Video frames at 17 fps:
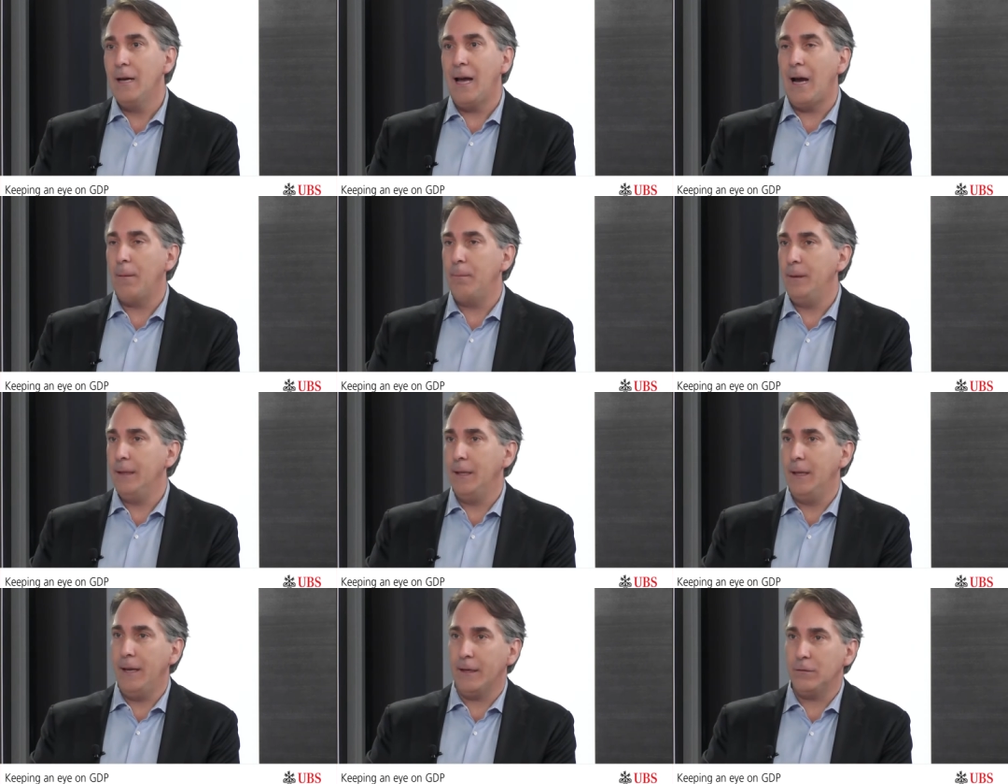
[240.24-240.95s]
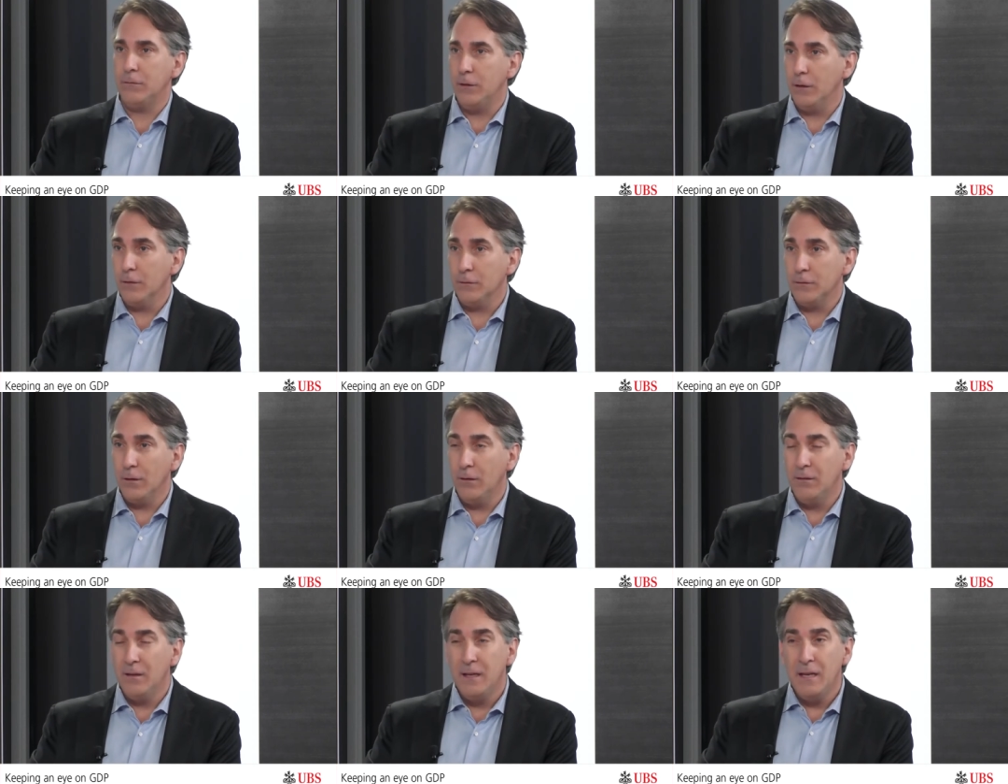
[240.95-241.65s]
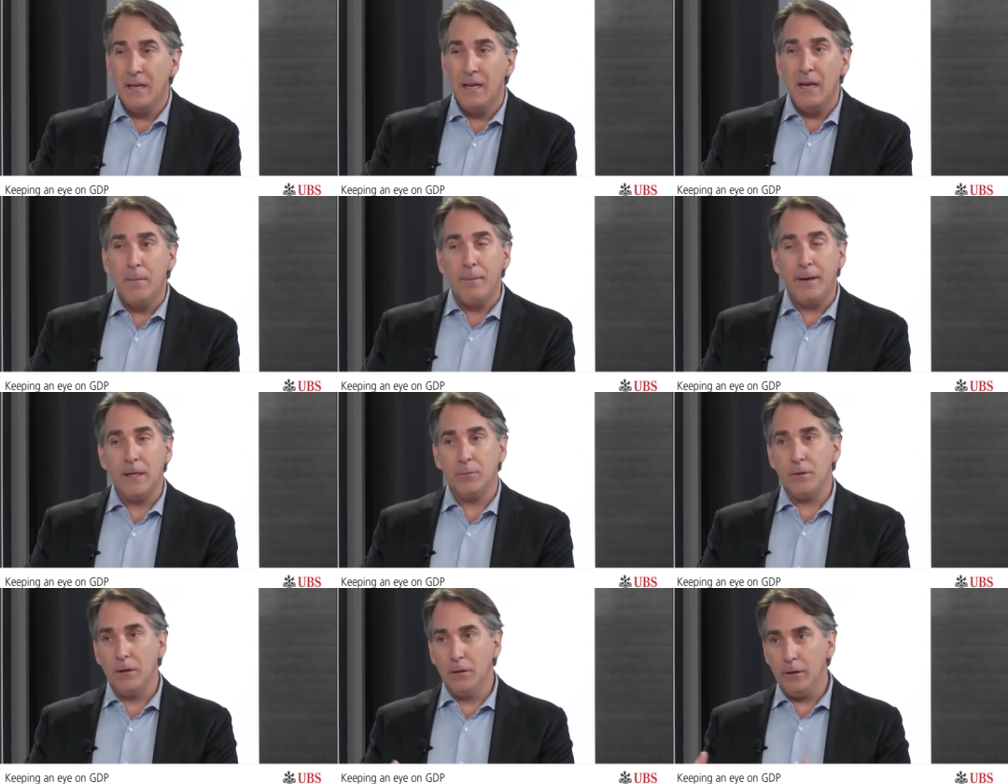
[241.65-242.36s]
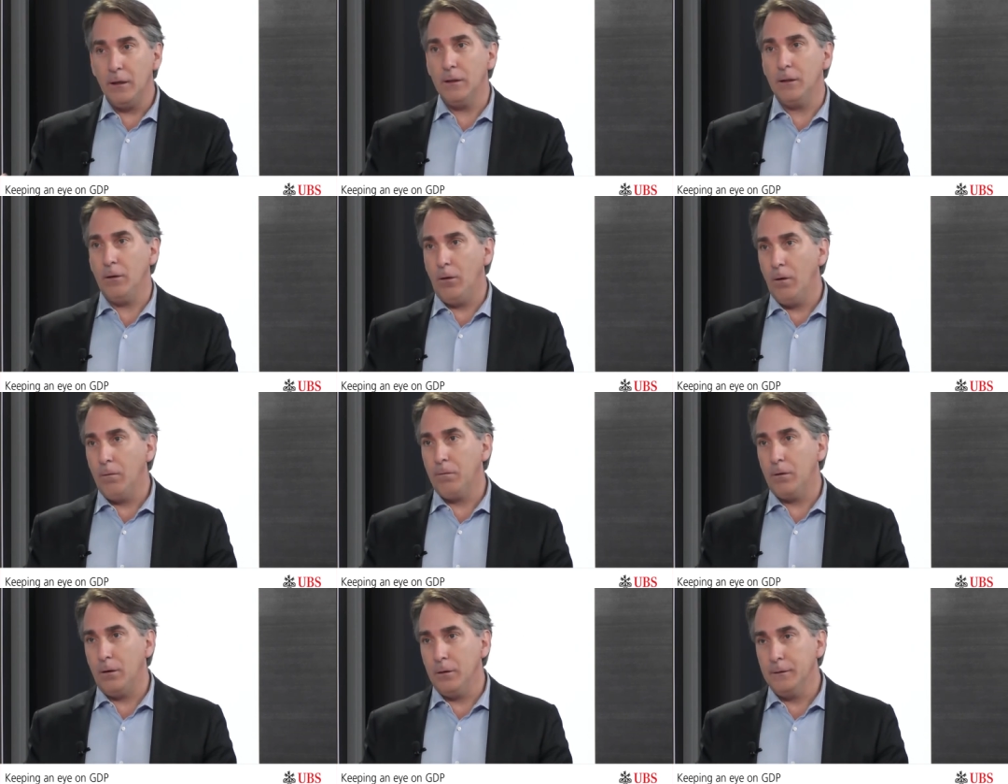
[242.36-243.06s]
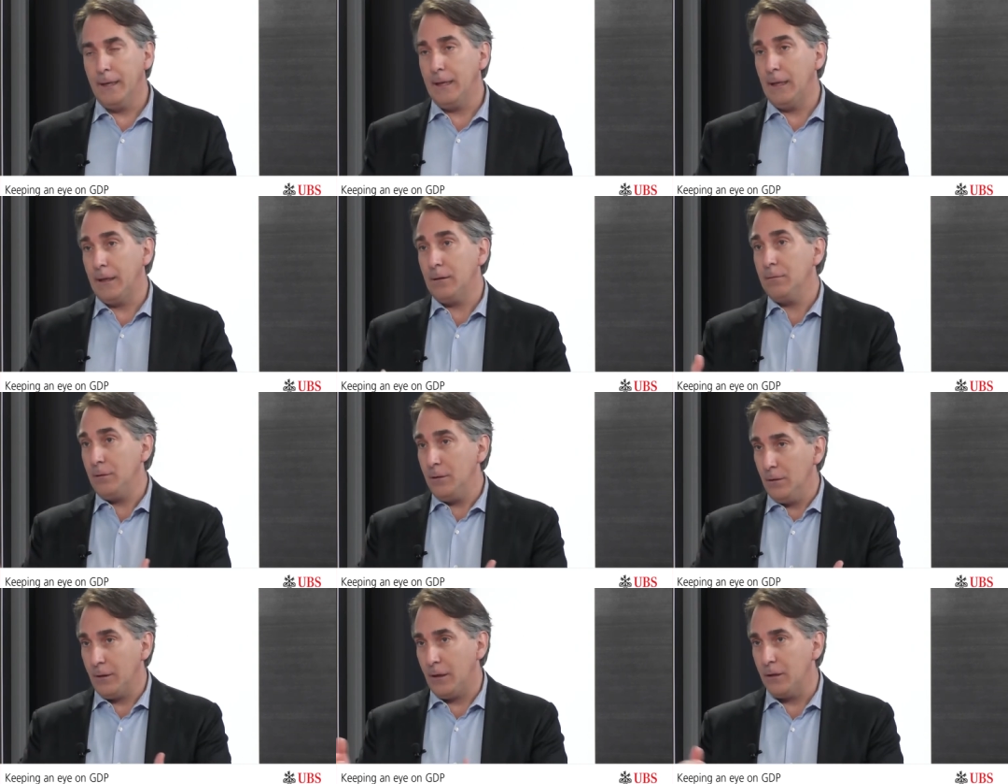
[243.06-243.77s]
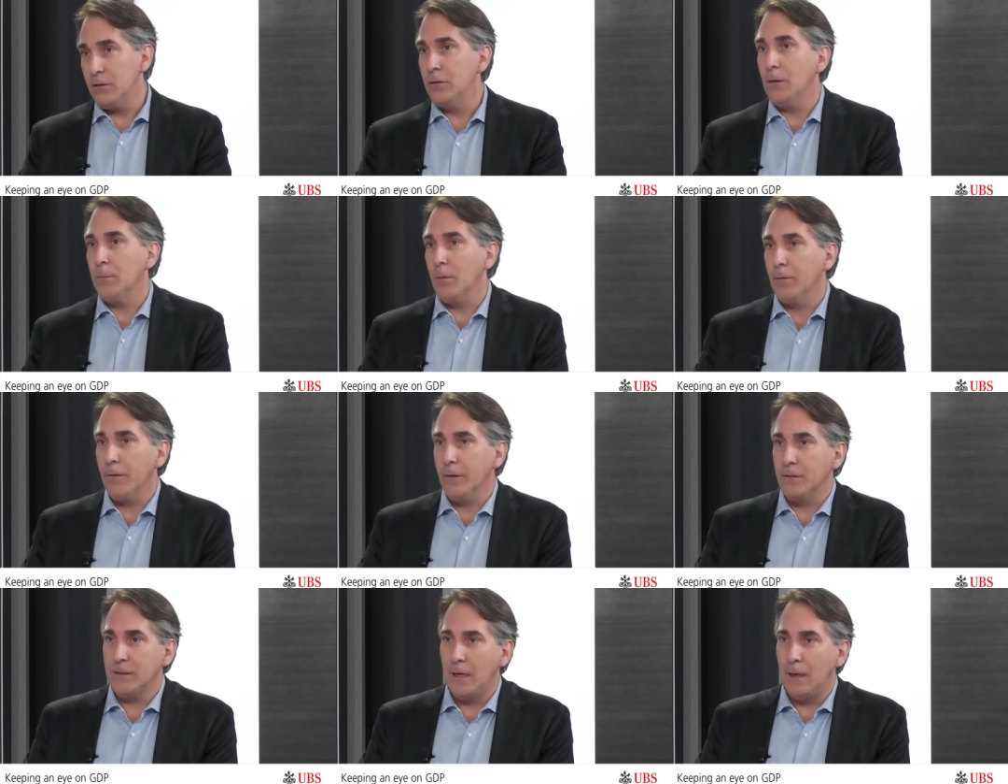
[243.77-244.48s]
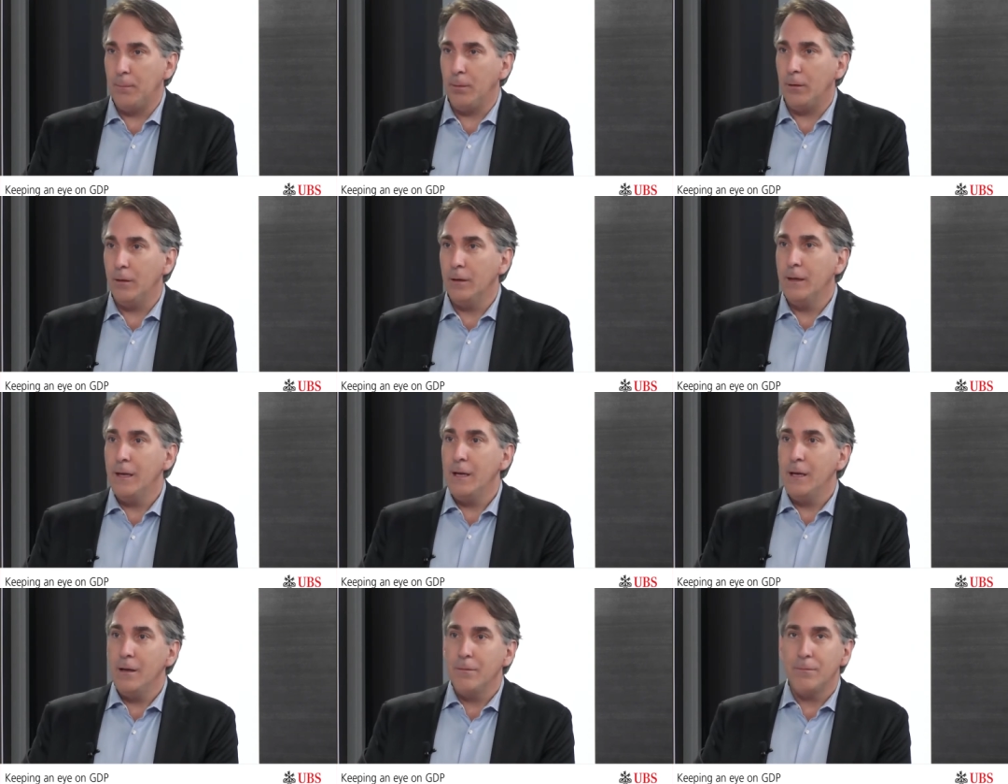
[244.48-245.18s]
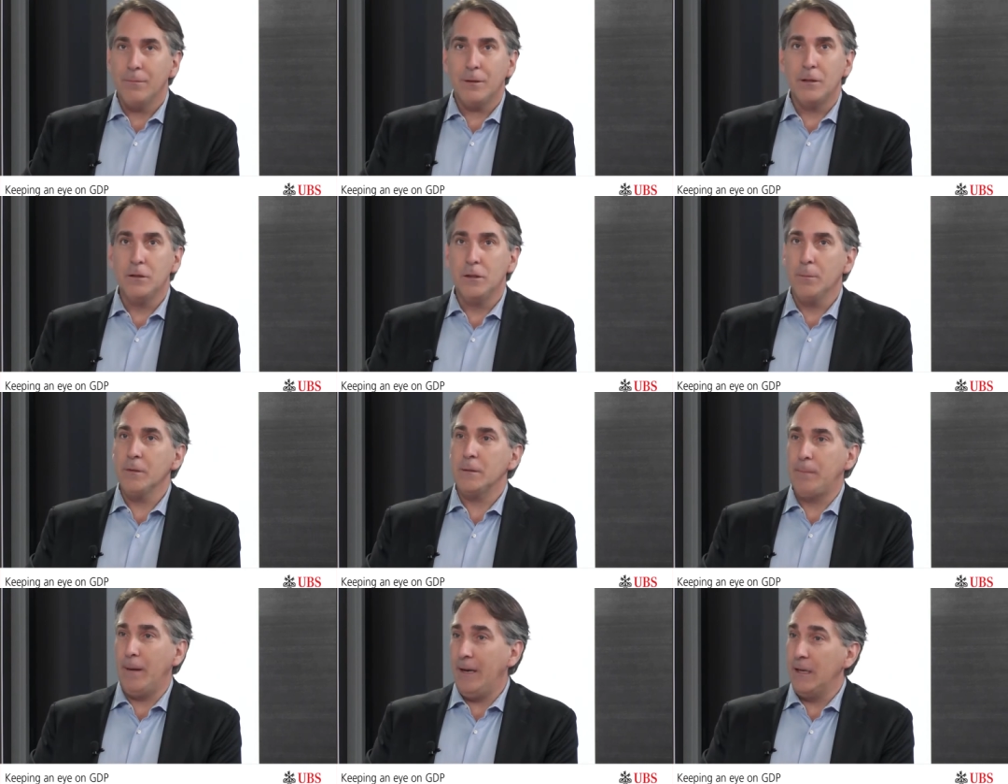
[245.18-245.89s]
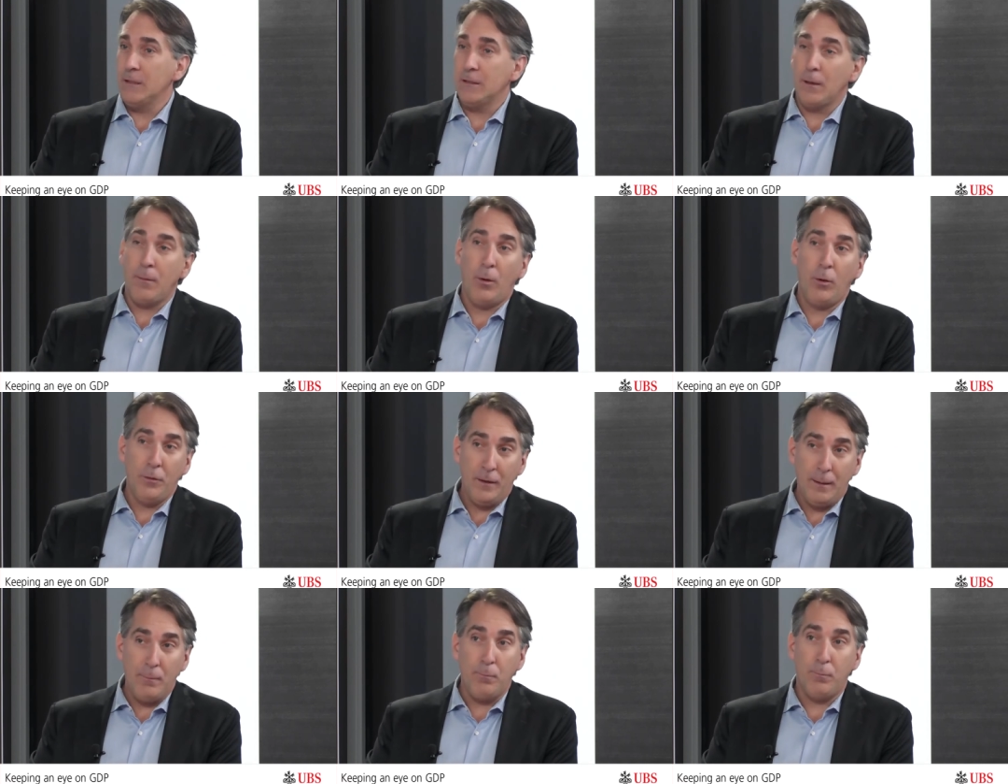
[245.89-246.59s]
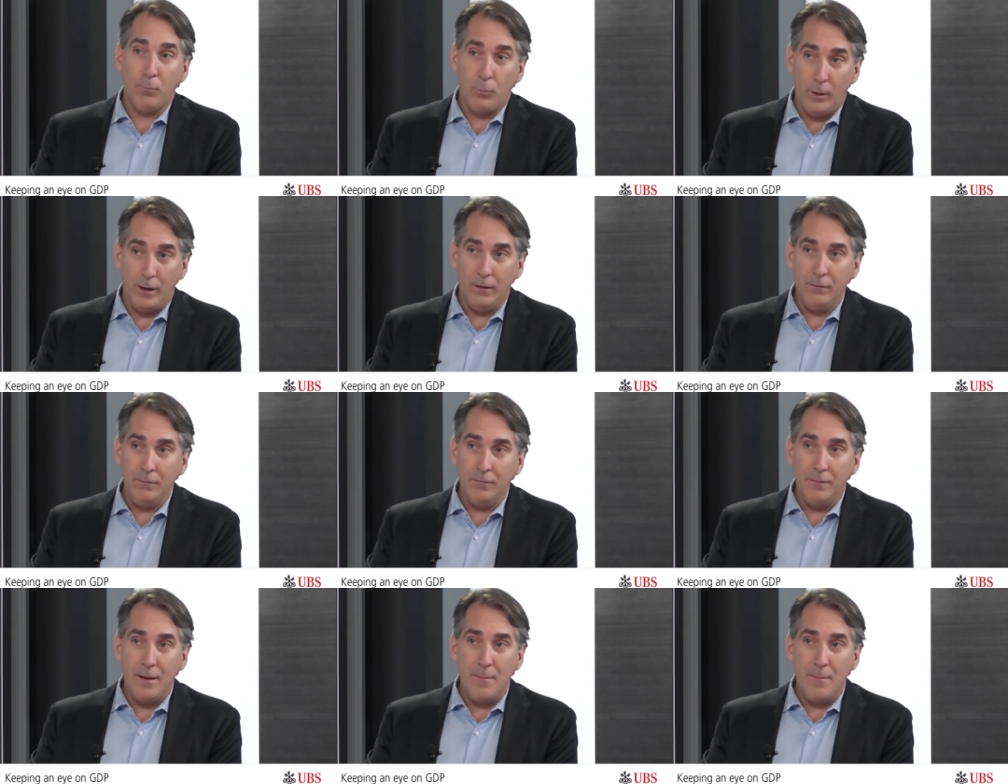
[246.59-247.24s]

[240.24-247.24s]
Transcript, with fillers: happening in the next year or so. Because when you look at the overall data, like you know, the consumer, for example, consumer spending is holding up well.